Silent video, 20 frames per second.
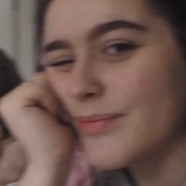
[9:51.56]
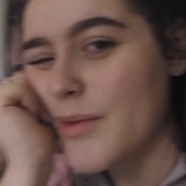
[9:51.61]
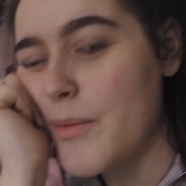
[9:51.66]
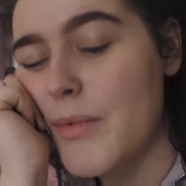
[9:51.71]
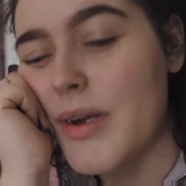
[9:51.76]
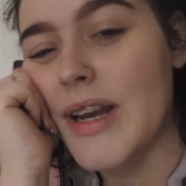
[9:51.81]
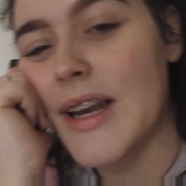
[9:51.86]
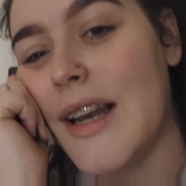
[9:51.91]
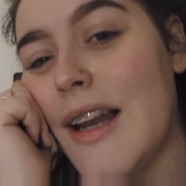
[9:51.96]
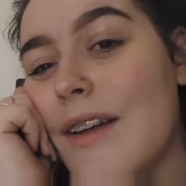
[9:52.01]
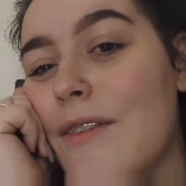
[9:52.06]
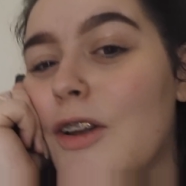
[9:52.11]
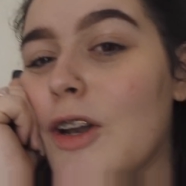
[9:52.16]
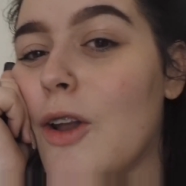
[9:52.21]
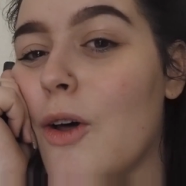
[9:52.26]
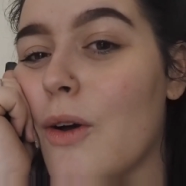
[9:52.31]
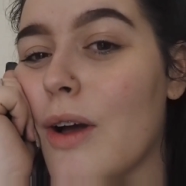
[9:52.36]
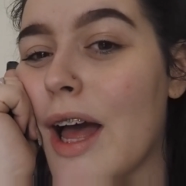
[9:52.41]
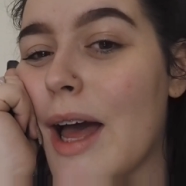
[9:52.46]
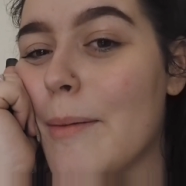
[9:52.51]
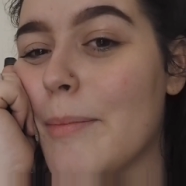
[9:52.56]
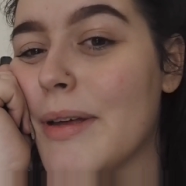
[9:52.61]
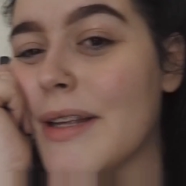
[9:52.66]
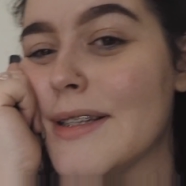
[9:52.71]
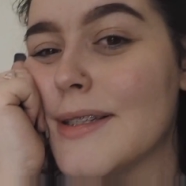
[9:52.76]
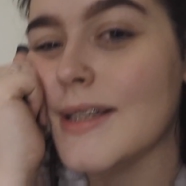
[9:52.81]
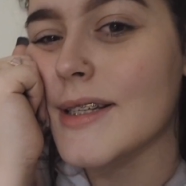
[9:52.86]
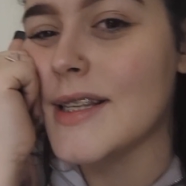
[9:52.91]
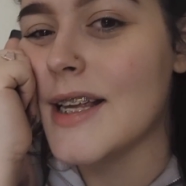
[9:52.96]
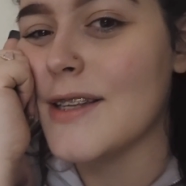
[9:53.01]
and we're going to live a long, happy
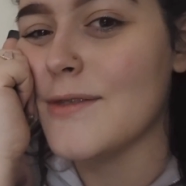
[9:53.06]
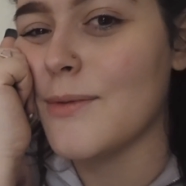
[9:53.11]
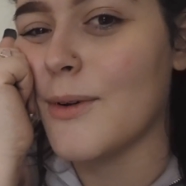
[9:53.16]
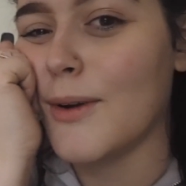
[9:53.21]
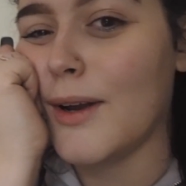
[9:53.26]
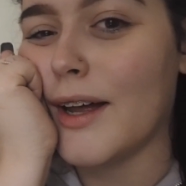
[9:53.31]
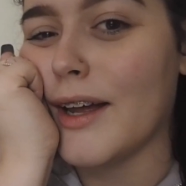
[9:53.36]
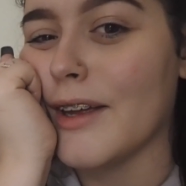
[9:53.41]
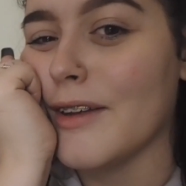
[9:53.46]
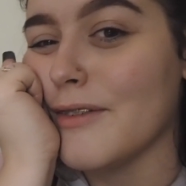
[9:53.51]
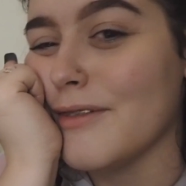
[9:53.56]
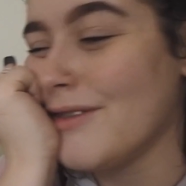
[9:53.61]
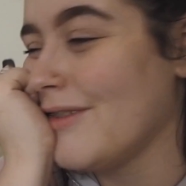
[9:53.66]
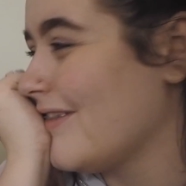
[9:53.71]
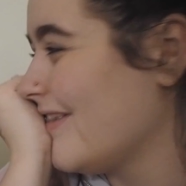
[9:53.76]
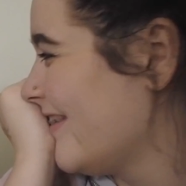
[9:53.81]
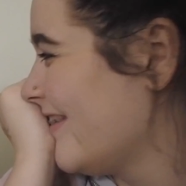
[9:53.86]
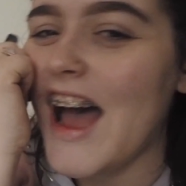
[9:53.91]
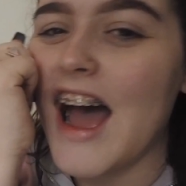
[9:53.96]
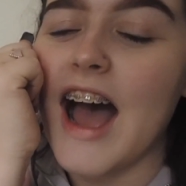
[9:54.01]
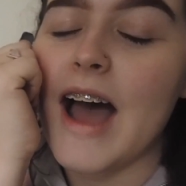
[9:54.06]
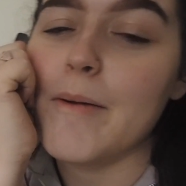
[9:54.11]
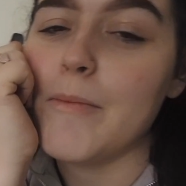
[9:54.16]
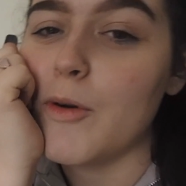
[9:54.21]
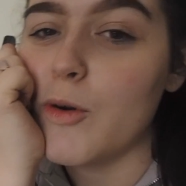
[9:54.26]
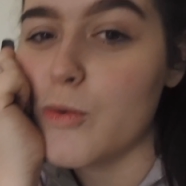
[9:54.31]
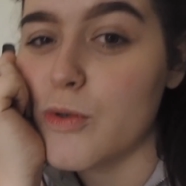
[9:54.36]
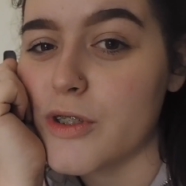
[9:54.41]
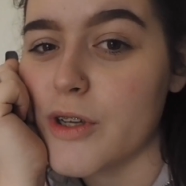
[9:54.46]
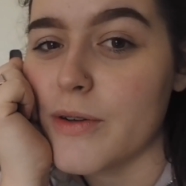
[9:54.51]
and successful life.
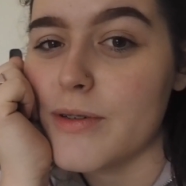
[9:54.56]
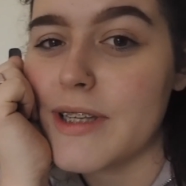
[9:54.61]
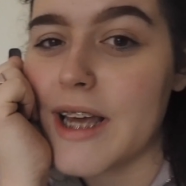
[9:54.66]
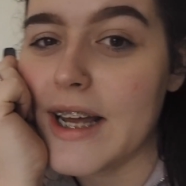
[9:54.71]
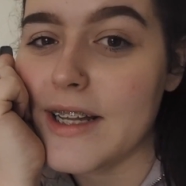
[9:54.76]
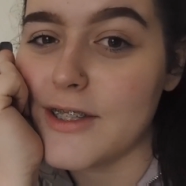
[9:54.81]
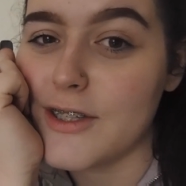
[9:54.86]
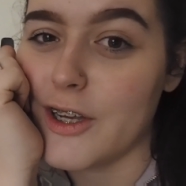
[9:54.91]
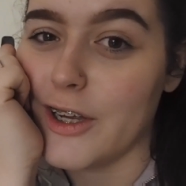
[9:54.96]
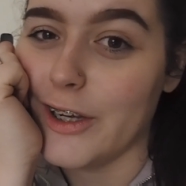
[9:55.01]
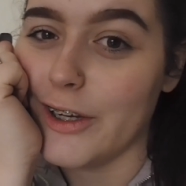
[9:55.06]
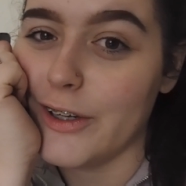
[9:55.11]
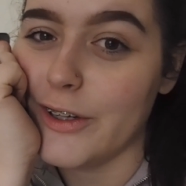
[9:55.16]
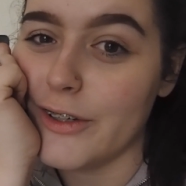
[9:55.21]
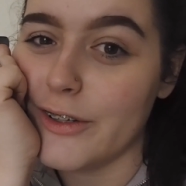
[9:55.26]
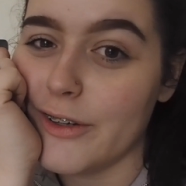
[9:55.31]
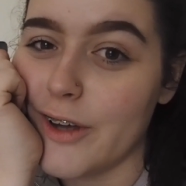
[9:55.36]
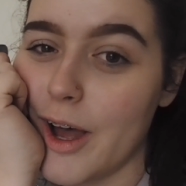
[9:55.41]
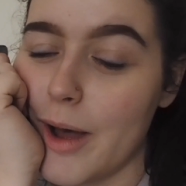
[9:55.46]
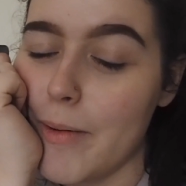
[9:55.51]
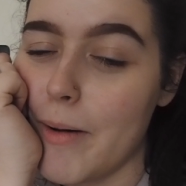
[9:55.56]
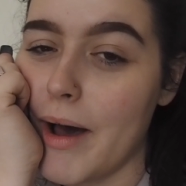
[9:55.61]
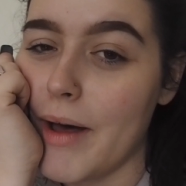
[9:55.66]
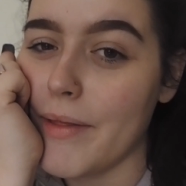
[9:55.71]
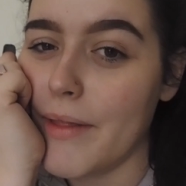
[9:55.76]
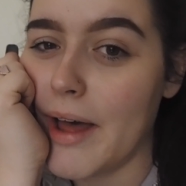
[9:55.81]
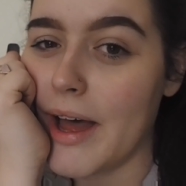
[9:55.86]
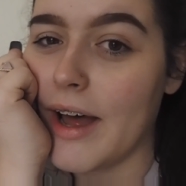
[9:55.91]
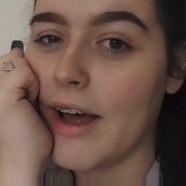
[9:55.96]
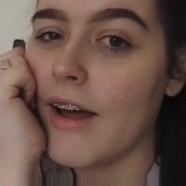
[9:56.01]
Um, also tattoo, about
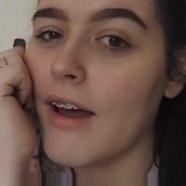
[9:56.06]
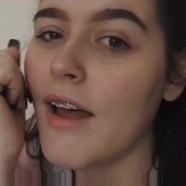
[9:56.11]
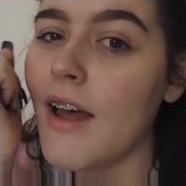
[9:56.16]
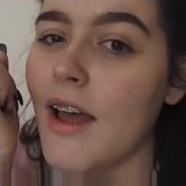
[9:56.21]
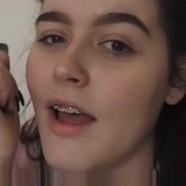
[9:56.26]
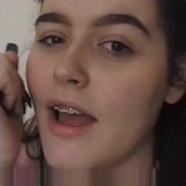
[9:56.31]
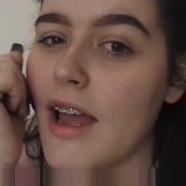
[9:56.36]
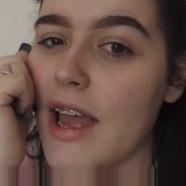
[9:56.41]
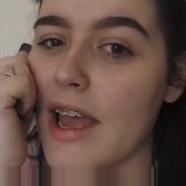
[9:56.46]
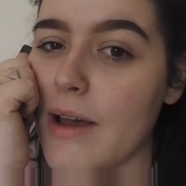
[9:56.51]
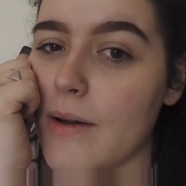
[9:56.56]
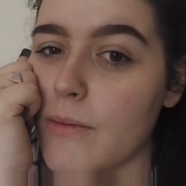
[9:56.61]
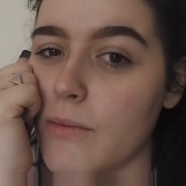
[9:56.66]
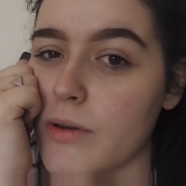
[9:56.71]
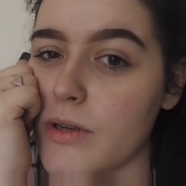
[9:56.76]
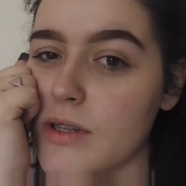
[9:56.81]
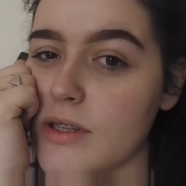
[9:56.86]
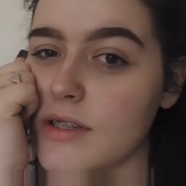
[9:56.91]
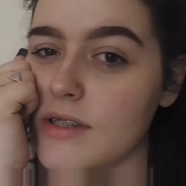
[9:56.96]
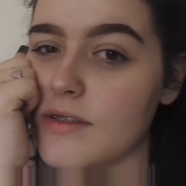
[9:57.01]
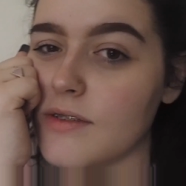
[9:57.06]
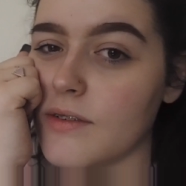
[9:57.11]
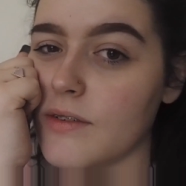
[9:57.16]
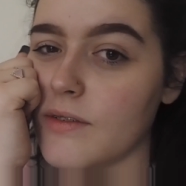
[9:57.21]
that, it was